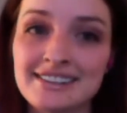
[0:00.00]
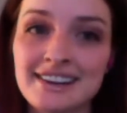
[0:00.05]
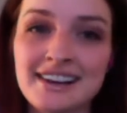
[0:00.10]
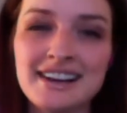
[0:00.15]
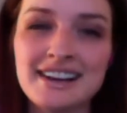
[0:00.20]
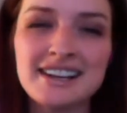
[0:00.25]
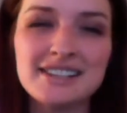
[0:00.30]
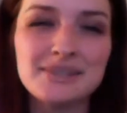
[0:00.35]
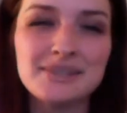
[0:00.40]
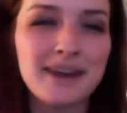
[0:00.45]

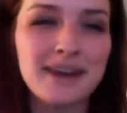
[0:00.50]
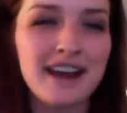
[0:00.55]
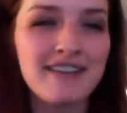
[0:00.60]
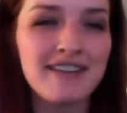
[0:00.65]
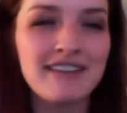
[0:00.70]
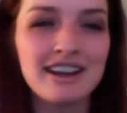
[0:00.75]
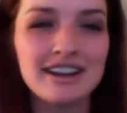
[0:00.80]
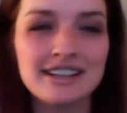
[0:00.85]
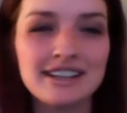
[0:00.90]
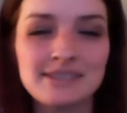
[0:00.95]
so we have
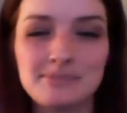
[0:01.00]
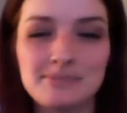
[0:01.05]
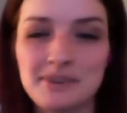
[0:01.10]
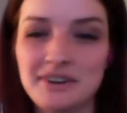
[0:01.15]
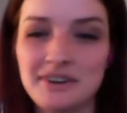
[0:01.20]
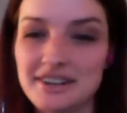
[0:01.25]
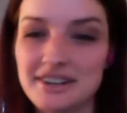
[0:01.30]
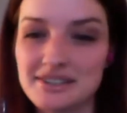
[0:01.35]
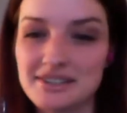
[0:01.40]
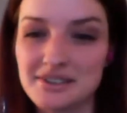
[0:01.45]
that
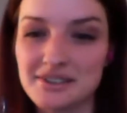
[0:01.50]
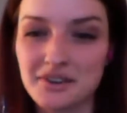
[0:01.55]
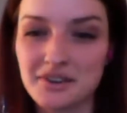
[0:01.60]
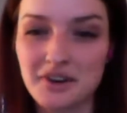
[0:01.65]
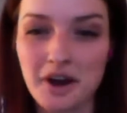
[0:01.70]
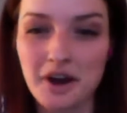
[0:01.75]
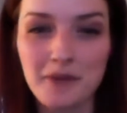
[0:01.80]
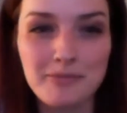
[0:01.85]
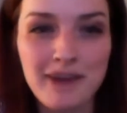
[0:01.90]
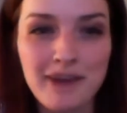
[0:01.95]
experience under
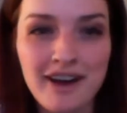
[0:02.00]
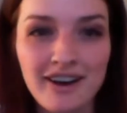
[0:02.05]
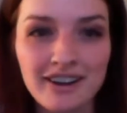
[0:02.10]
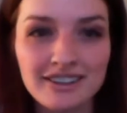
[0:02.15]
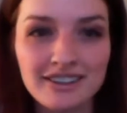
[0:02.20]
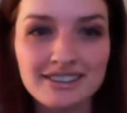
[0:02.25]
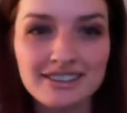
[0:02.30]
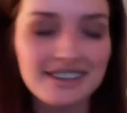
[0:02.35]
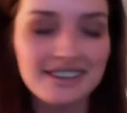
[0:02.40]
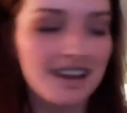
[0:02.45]
our
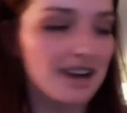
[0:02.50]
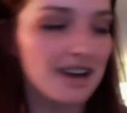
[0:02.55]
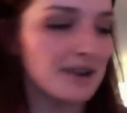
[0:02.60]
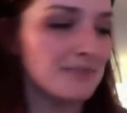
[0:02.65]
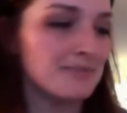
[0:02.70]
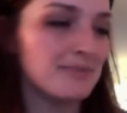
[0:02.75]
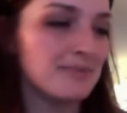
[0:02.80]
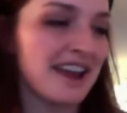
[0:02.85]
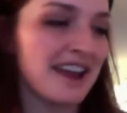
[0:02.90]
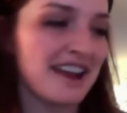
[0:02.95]
belt
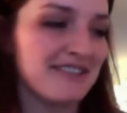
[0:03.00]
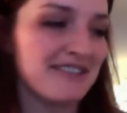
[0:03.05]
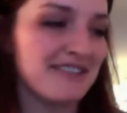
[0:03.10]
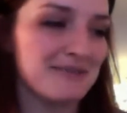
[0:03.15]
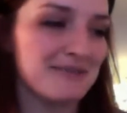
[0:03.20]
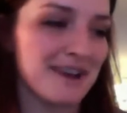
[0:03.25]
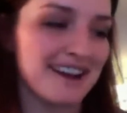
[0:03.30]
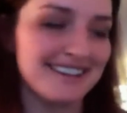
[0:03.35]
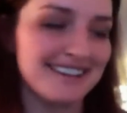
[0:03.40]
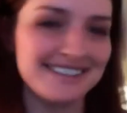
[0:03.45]
um, we have a
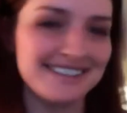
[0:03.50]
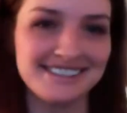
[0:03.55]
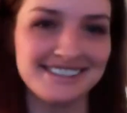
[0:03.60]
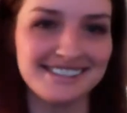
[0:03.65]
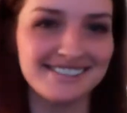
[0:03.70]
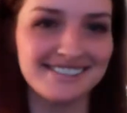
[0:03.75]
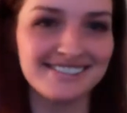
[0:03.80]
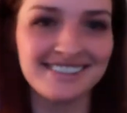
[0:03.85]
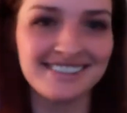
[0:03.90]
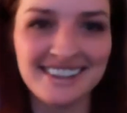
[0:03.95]
way
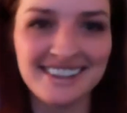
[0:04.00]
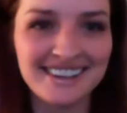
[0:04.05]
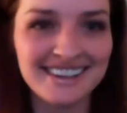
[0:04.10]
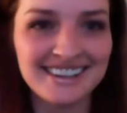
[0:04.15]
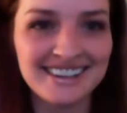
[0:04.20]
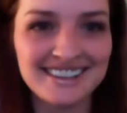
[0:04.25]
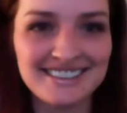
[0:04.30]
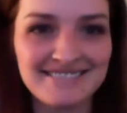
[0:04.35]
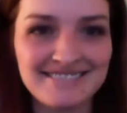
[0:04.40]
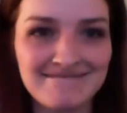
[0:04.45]
to
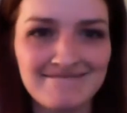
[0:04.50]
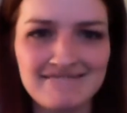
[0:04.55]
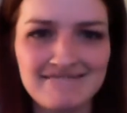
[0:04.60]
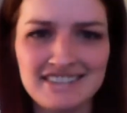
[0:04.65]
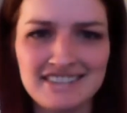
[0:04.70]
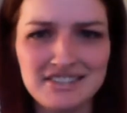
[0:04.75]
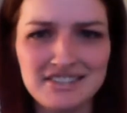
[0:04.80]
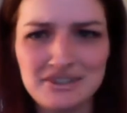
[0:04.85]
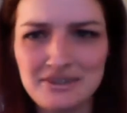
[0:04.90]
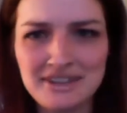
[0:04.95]

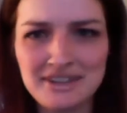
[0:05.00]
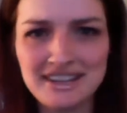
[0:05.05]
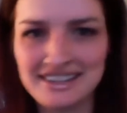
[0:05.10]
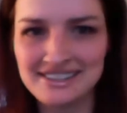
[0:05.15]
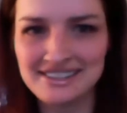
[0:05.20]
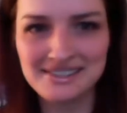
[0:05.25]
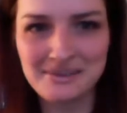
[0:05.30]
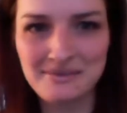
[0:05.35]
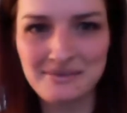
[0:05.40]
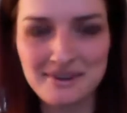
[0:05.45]
to do
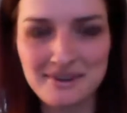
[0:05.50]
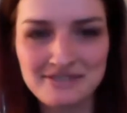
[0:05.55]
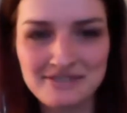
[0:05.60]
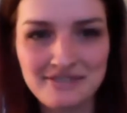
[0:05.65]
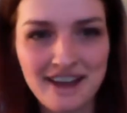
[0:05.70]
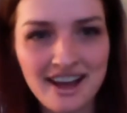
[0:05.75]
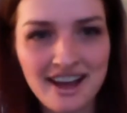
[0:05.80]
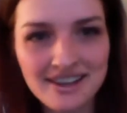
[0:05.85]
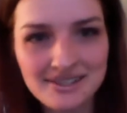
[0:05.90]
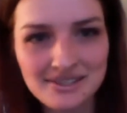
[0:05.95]
things so much
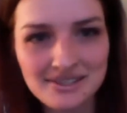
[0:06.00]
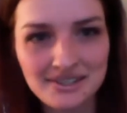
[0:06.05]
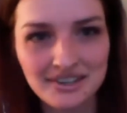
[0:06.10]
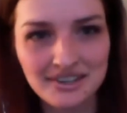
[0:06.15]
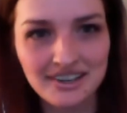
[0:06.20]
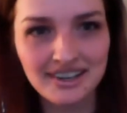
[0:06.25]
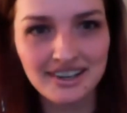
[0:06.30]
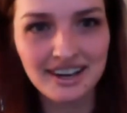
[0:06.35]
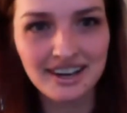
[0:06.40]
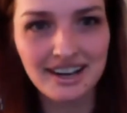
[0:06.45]

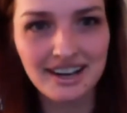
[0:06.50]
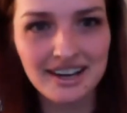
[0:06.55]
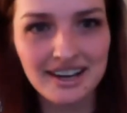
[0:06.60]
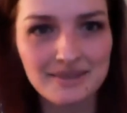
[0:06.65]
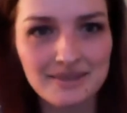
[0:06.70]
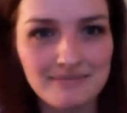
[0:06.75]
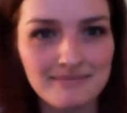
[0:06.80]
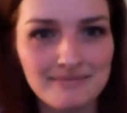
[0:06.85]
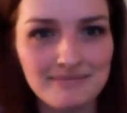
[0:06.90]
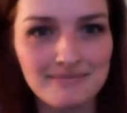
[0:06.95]
faster
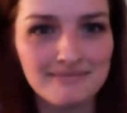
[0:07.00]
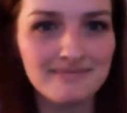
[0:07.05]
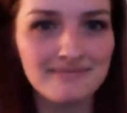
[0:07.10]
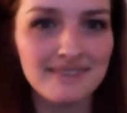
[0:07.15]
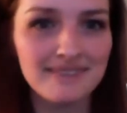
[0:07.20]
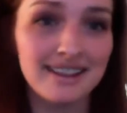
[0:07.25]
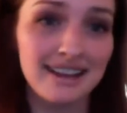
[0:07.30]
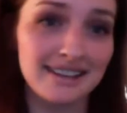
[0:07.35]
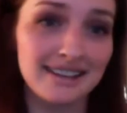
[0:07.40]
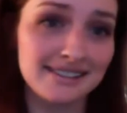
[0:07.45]
um, and
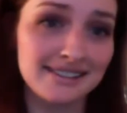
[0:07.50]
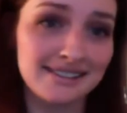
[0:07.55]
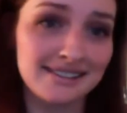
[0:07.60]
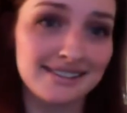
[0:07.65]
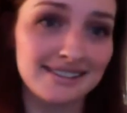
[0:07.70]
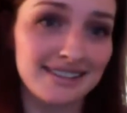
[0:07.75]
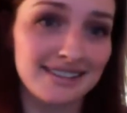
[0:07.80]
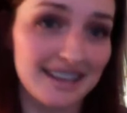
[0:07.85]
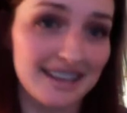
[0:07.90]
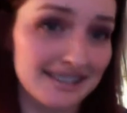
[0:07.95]
that's
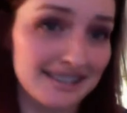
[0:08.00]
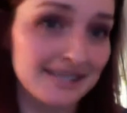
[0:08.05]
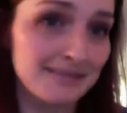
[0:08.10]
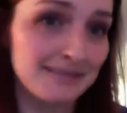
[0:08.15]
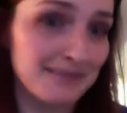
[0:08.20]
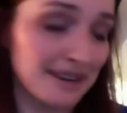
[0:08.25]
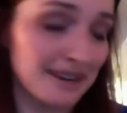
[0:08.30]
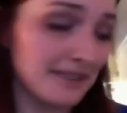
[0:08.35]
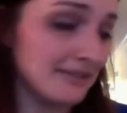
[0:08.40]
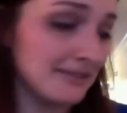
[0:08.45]
that's a
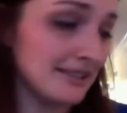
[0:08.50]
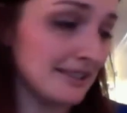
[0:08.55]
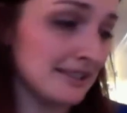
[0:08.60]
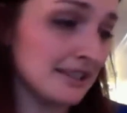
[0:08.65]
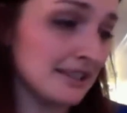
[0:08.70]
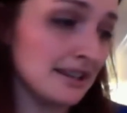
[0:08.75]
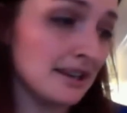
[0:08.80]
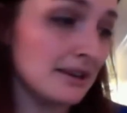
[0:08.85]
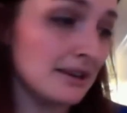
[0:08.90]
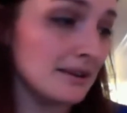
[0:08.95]
benefit to
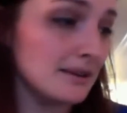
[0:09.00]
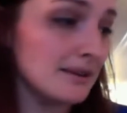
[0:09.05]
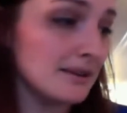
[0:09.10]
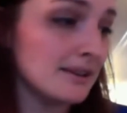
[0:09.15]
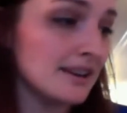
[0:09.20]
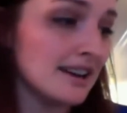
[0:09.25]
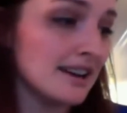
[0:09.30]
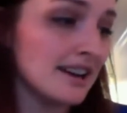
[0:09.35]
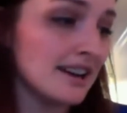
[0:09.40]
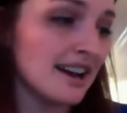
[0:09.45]
you
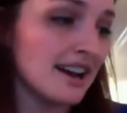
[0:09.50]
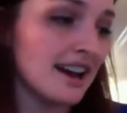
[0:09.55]
mm-hmm.